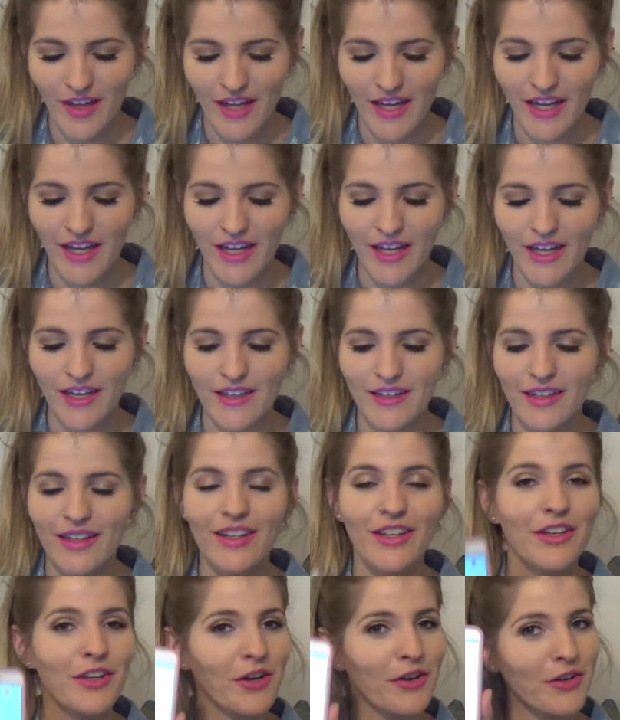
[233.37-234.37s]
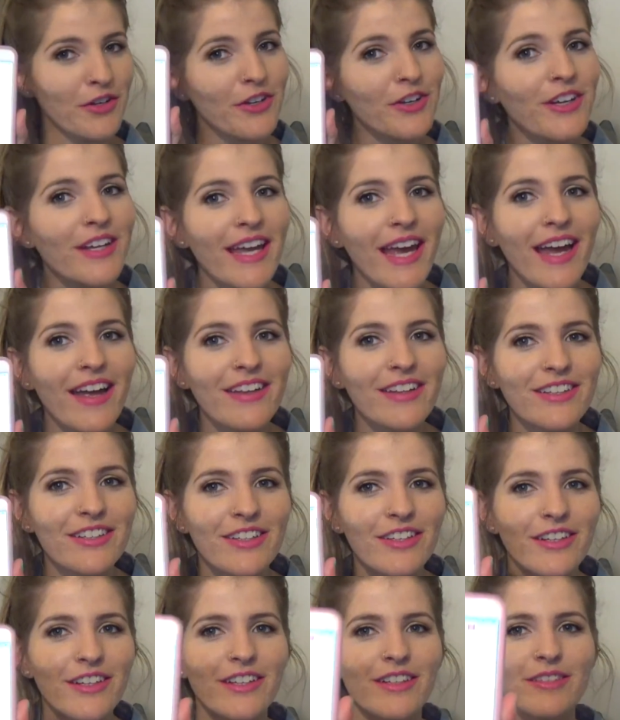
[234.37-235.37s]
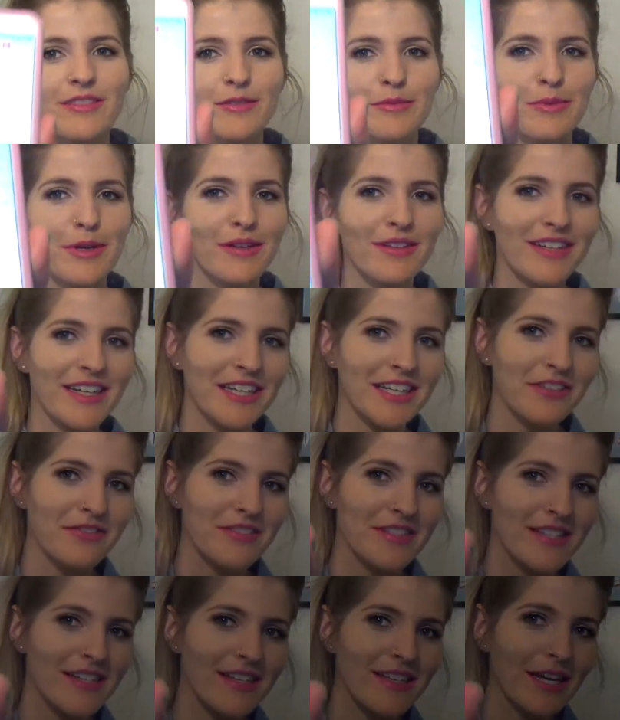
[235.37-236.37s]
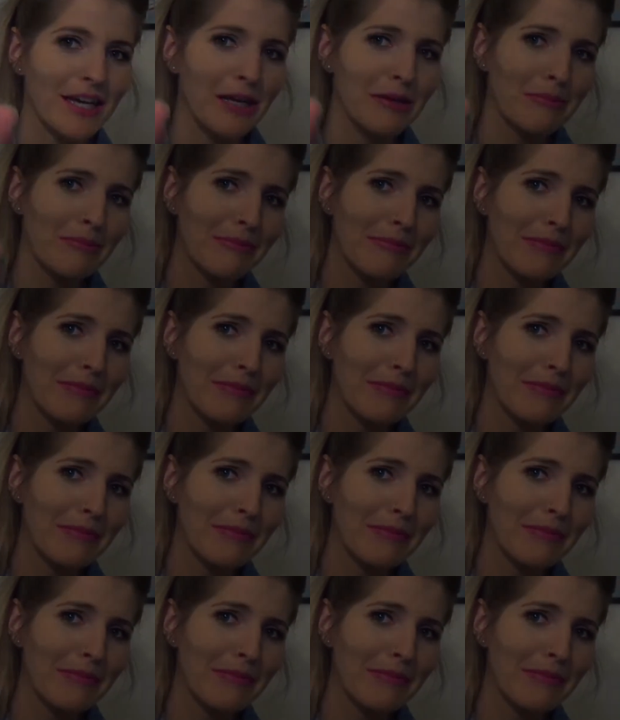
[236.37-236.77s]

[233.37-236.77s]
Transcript: and go to your calendar. Probably can't even see that.